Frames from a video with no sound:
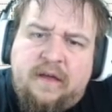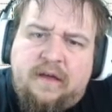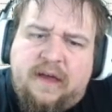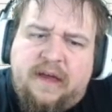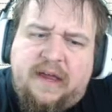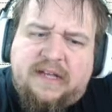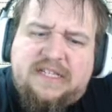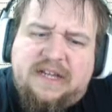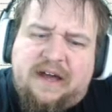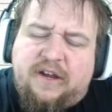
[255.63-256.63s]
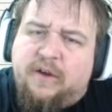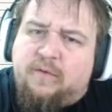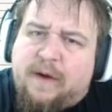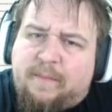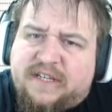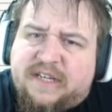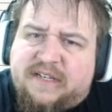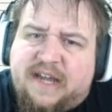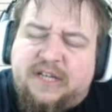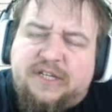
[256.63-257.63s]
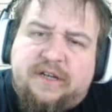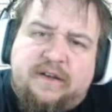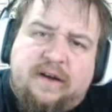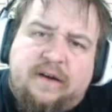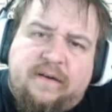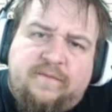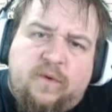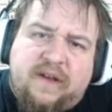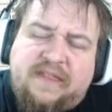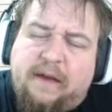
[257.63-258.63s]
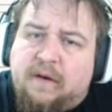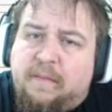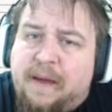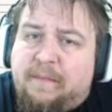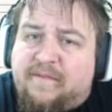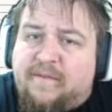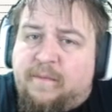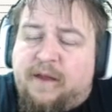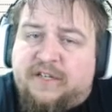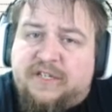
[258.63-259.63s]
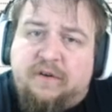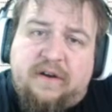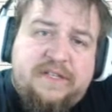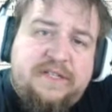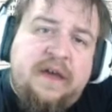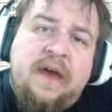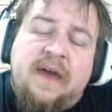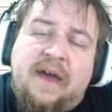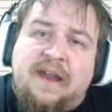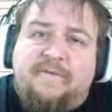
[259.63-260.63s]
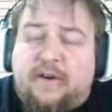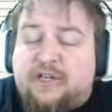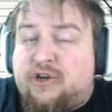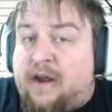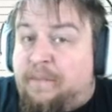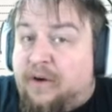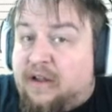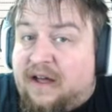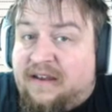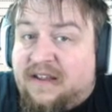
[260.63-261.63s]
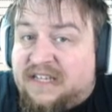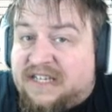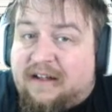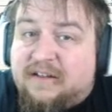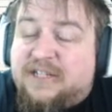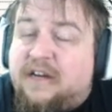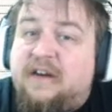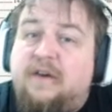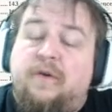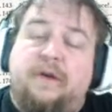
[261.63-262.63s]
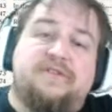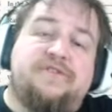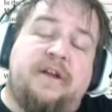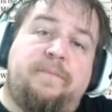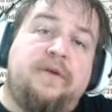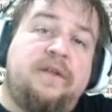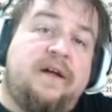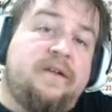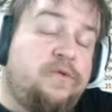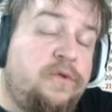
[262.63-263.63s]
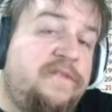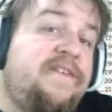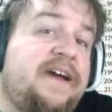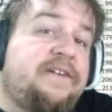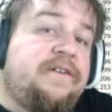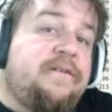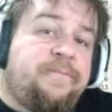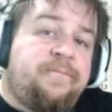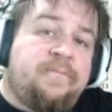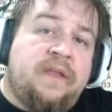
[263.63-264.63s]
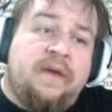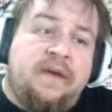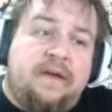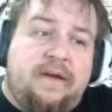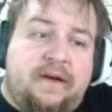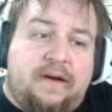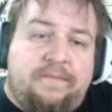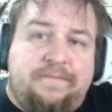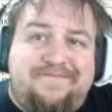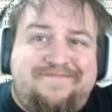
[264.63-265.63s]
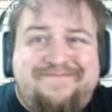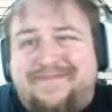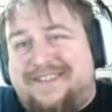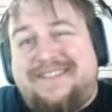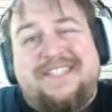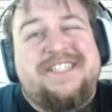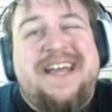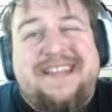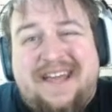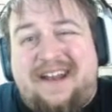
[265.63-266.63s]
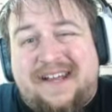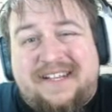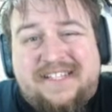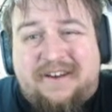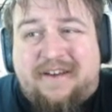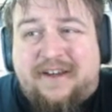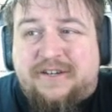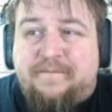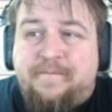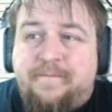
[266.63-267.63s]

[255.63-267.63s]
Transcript: It's not a good representation of what they remember from their source. And if you're trying to pull on nostalgia, or you're trying to pull on cool factor, um, well, just take that into consideration.